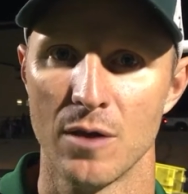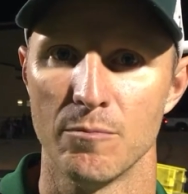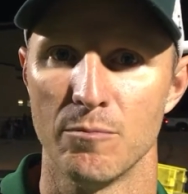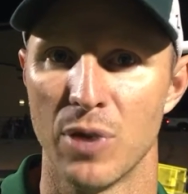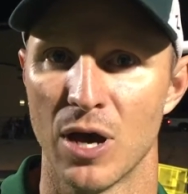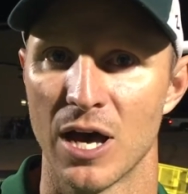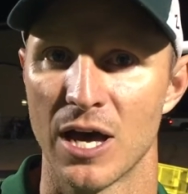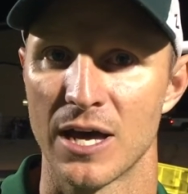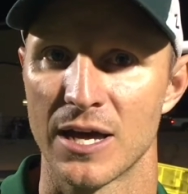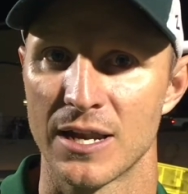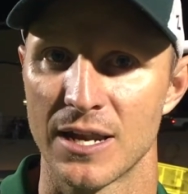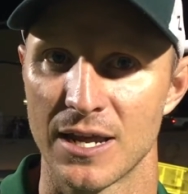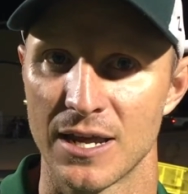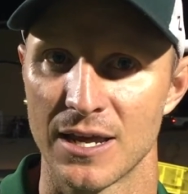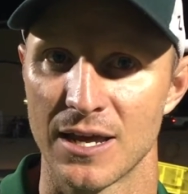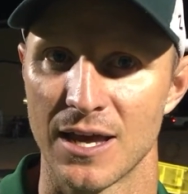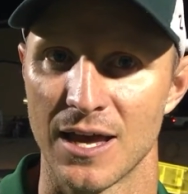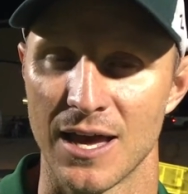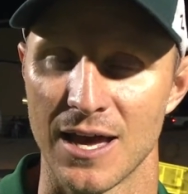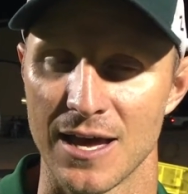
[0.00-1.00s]
But
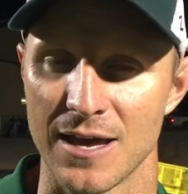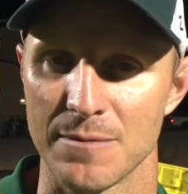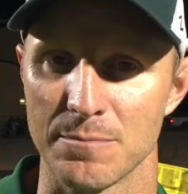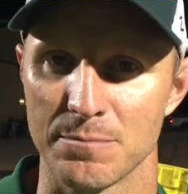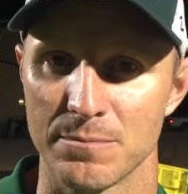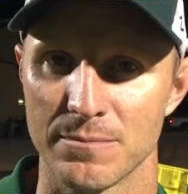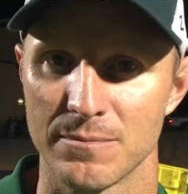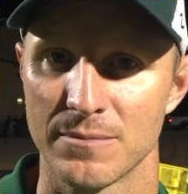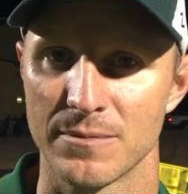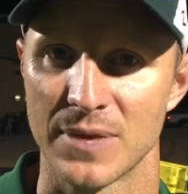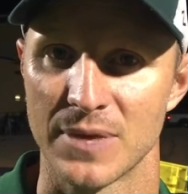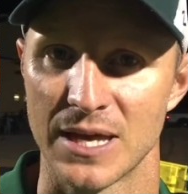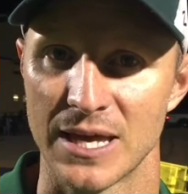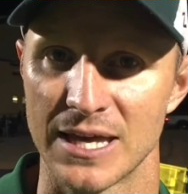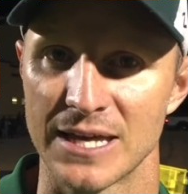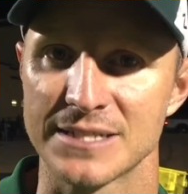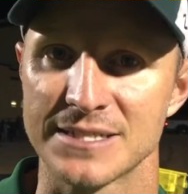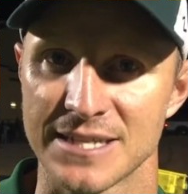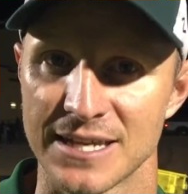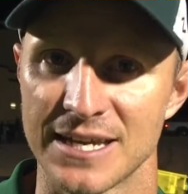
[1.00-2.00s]
um,
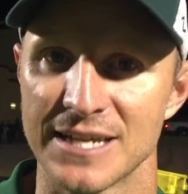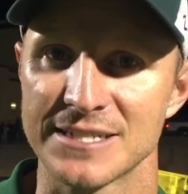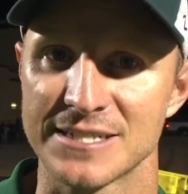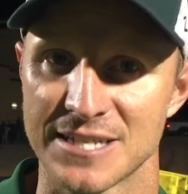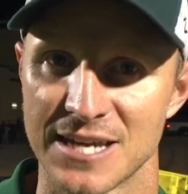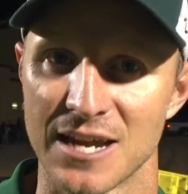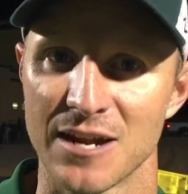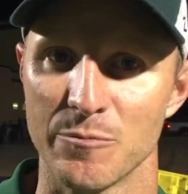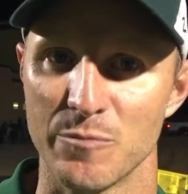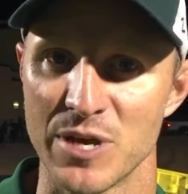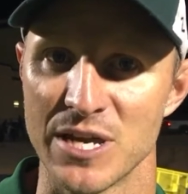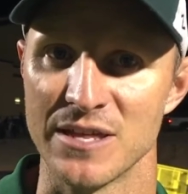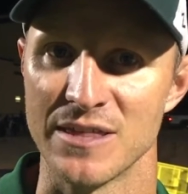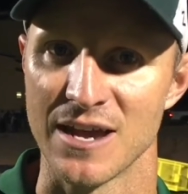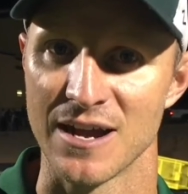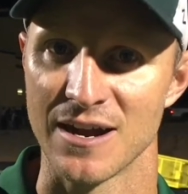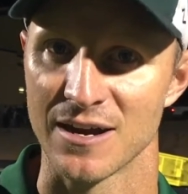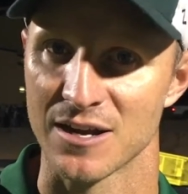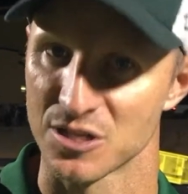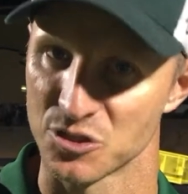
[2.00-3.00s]
it's it's going to be
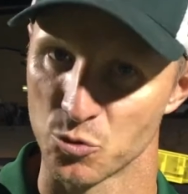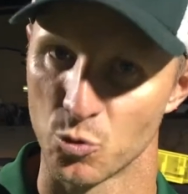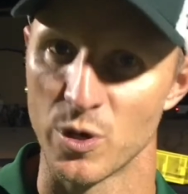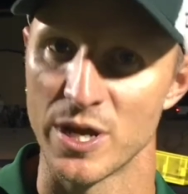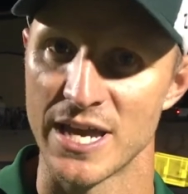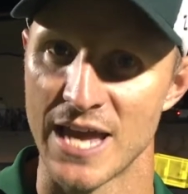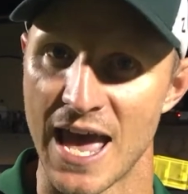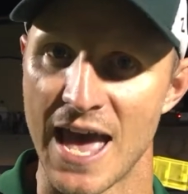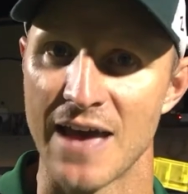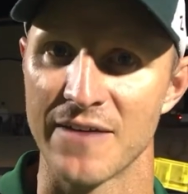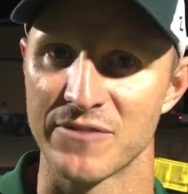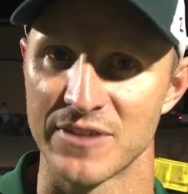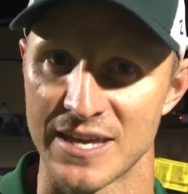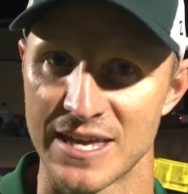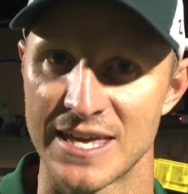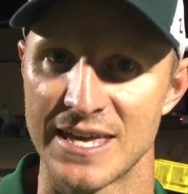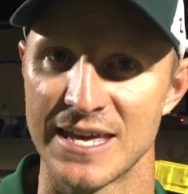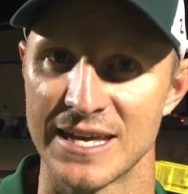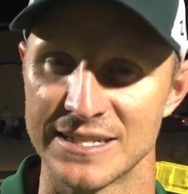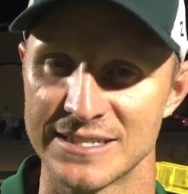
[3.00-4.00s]
there because we have the
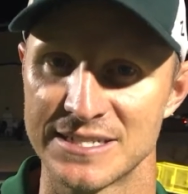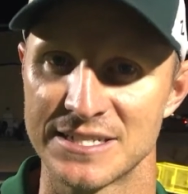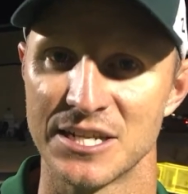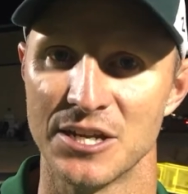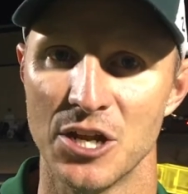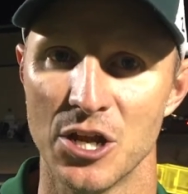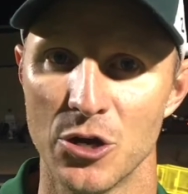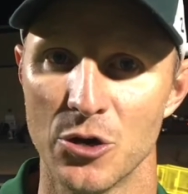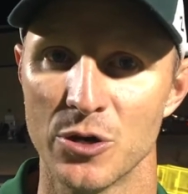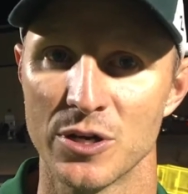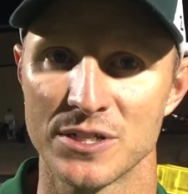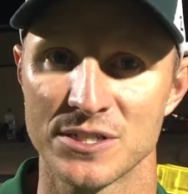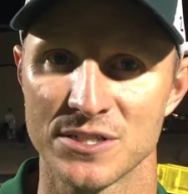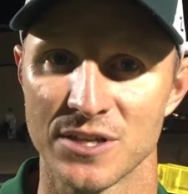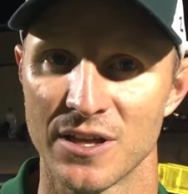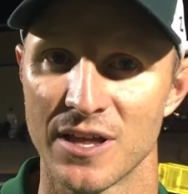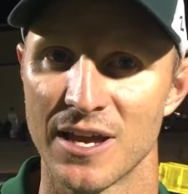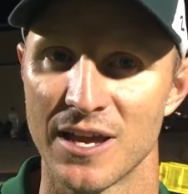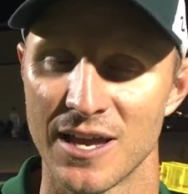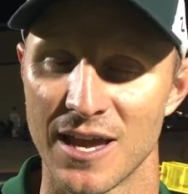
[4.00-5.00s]
kids to do it.
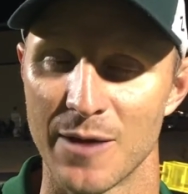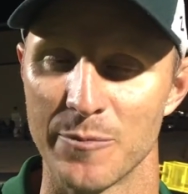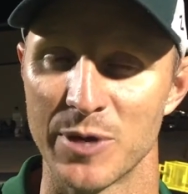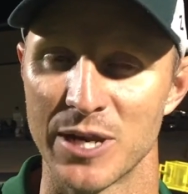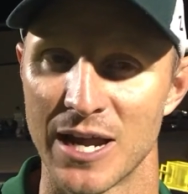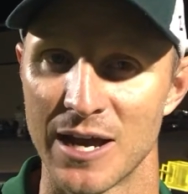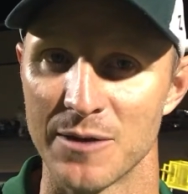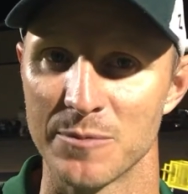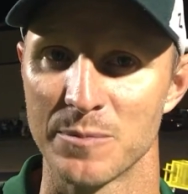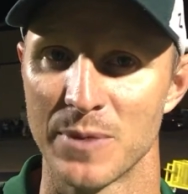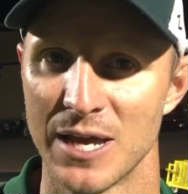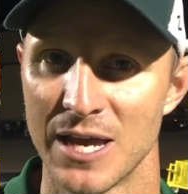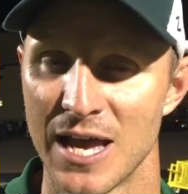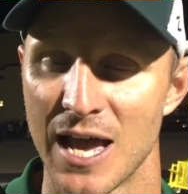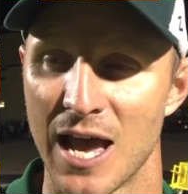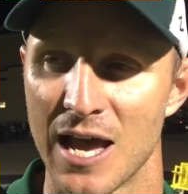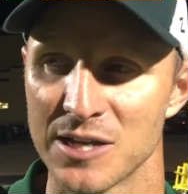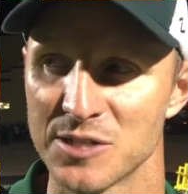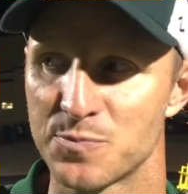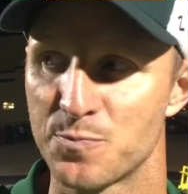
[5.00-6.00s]
So that, I mean, I'm
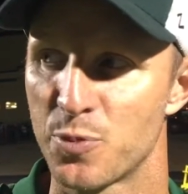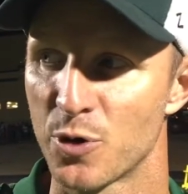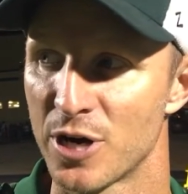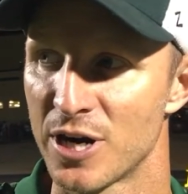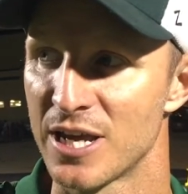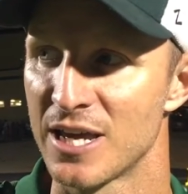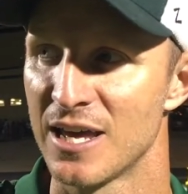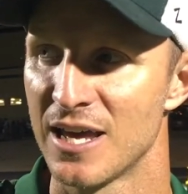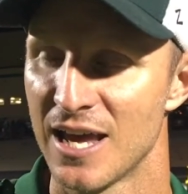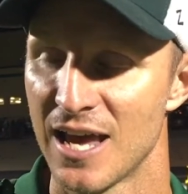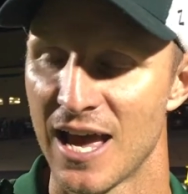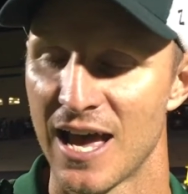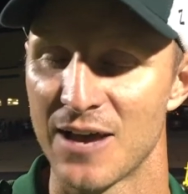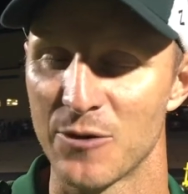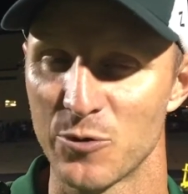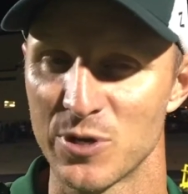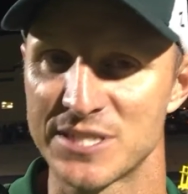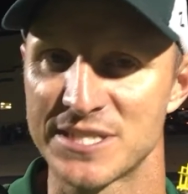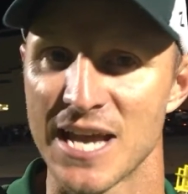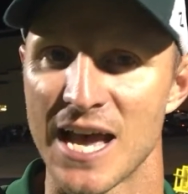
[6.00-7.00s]
I was pretty. Uh,
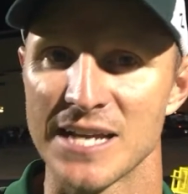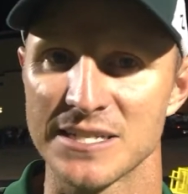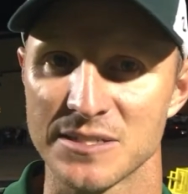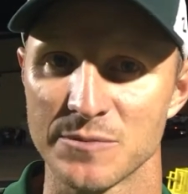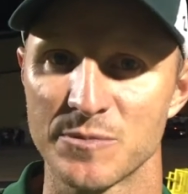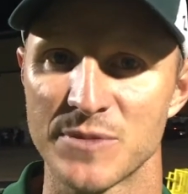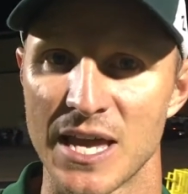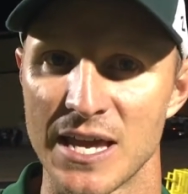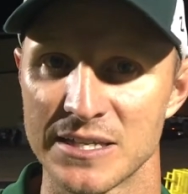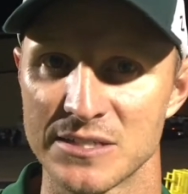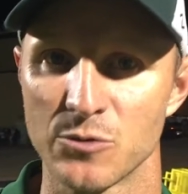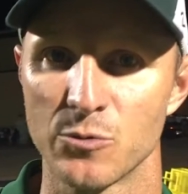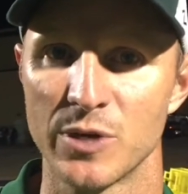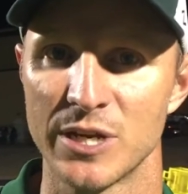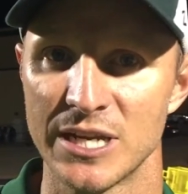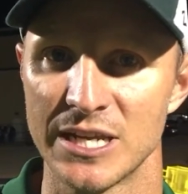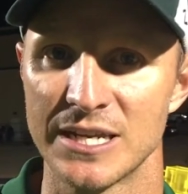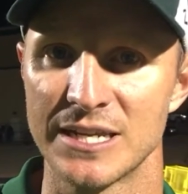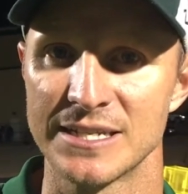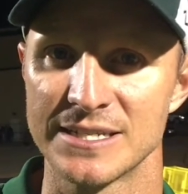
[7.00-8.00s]
we saw some things that we
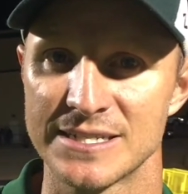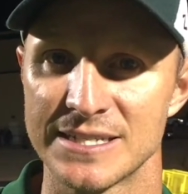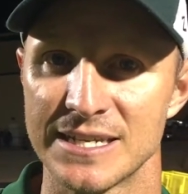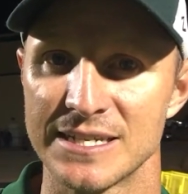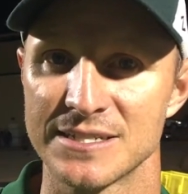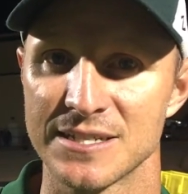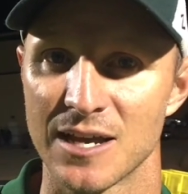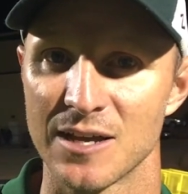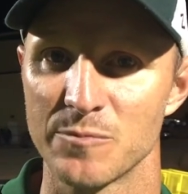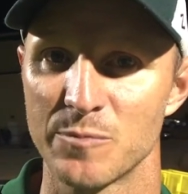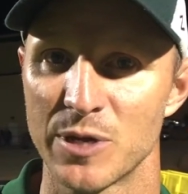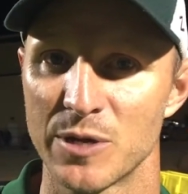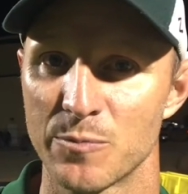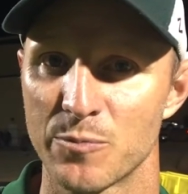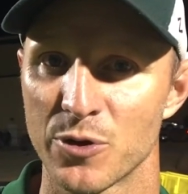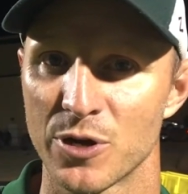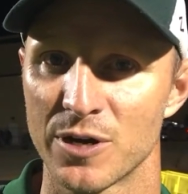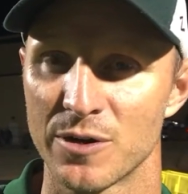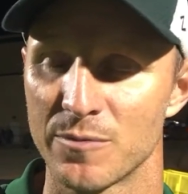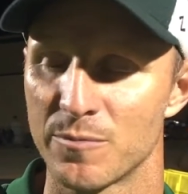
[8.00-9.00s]
needed to see. So I've been
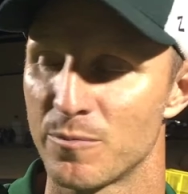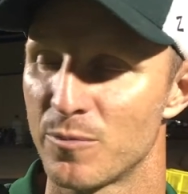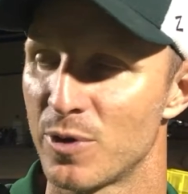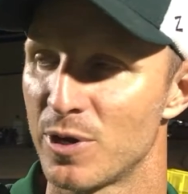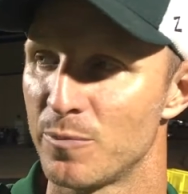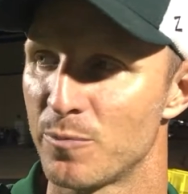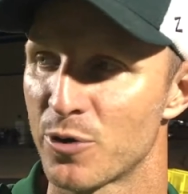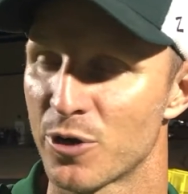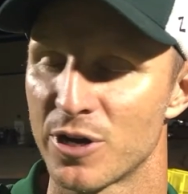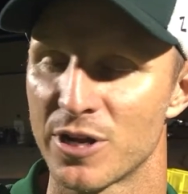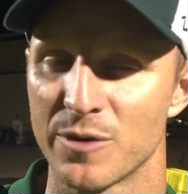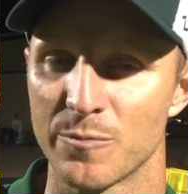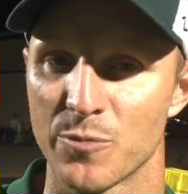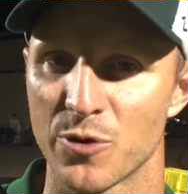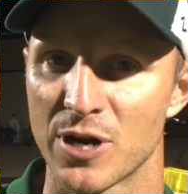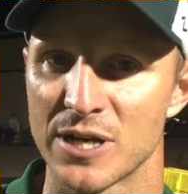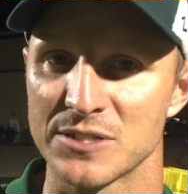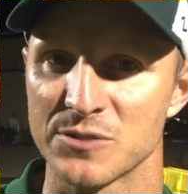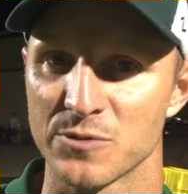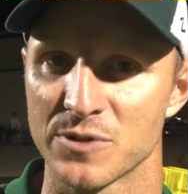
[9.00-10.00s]
been pretty
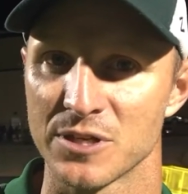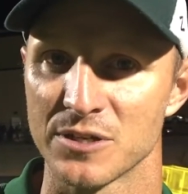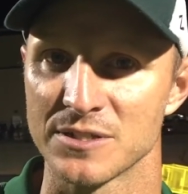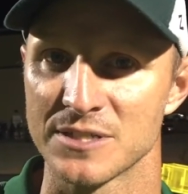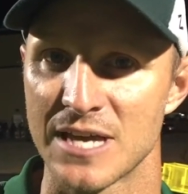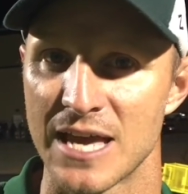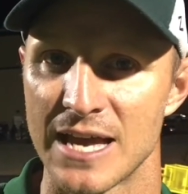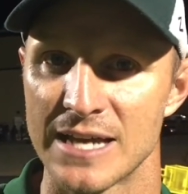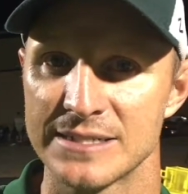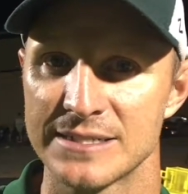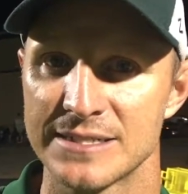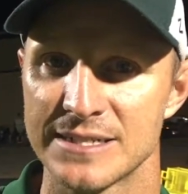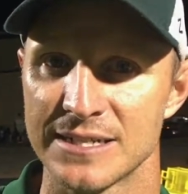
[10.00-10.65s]
impressed with those guys